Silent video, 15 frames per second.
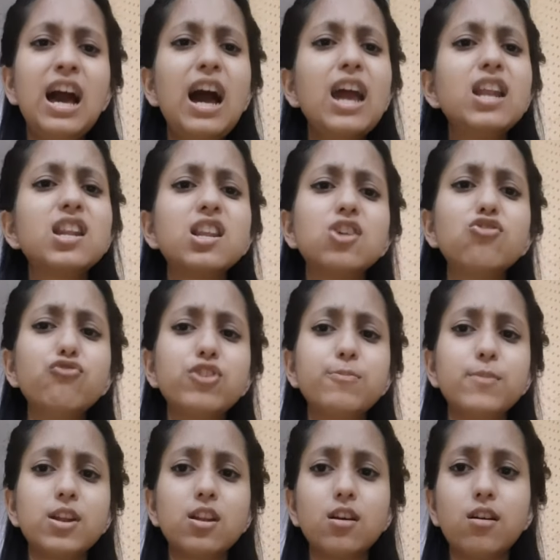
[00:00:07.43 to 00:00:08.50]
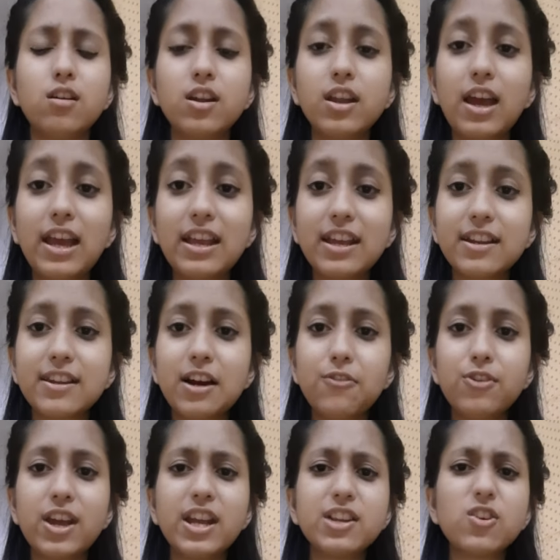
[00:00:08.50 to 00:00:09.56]
I love him a lot. I can now
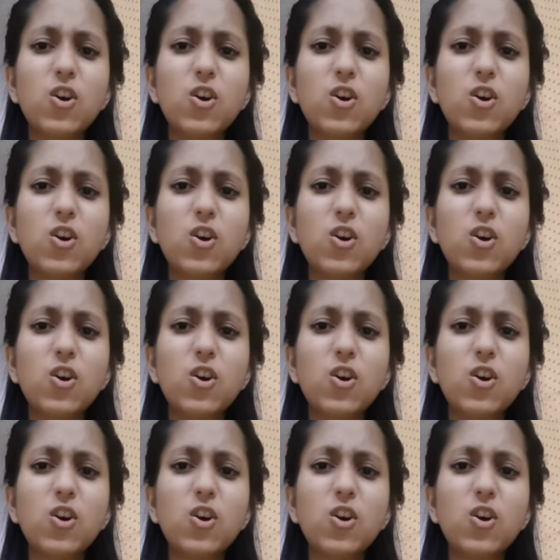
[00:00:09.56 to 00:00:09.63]
write